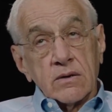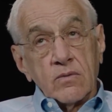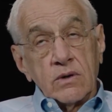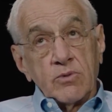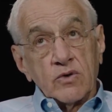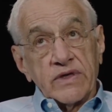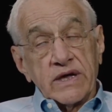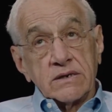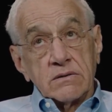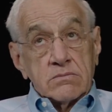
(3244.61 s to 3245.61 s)
we both
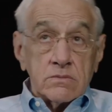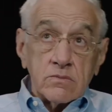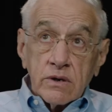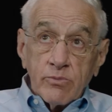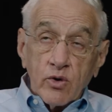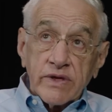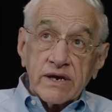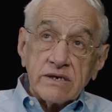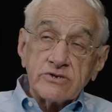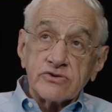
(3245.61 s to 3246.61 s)
had
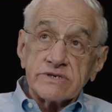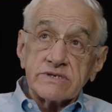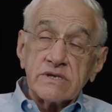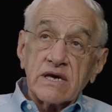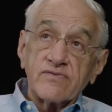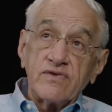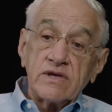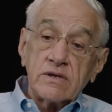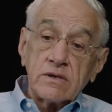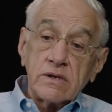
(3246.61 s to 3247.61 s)
interests in that
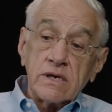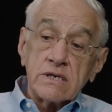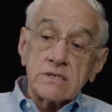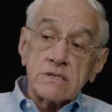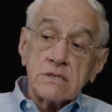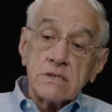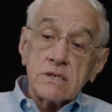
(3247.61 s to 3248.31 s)
field, and